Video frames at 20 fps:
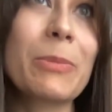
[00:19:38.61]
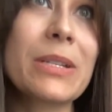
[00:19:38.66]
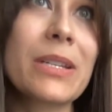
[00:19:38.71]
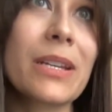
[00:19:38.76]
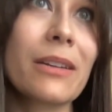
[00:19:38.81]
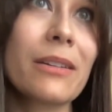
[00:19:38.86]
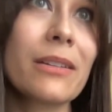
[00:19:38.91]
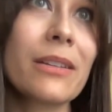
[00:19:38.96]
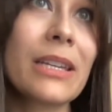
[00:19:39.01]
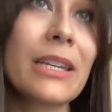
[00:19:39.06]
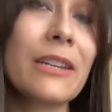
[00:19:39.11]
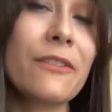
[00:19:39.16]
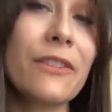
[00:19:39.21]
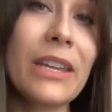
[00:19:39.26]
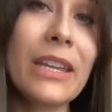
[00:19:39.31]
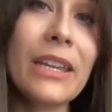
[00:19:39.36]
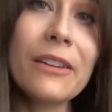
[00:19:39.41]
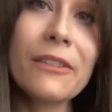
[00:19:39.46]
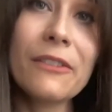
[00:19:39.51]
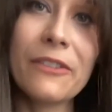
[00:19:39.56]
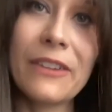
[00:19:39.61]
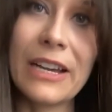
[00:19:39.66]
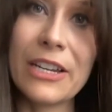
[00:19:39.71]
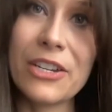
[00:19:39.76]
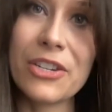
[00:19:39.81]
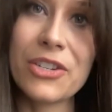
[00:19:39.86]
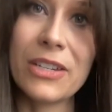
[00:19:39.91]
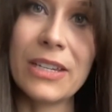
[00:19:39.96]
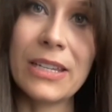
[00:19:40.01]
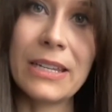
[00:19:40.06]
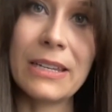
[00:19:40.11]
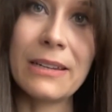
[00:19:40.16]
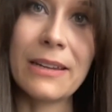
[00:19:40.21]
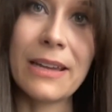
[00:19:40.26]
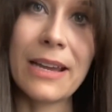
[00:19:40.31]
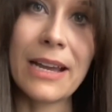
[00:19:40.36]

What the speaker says: particularly in vegan fashion,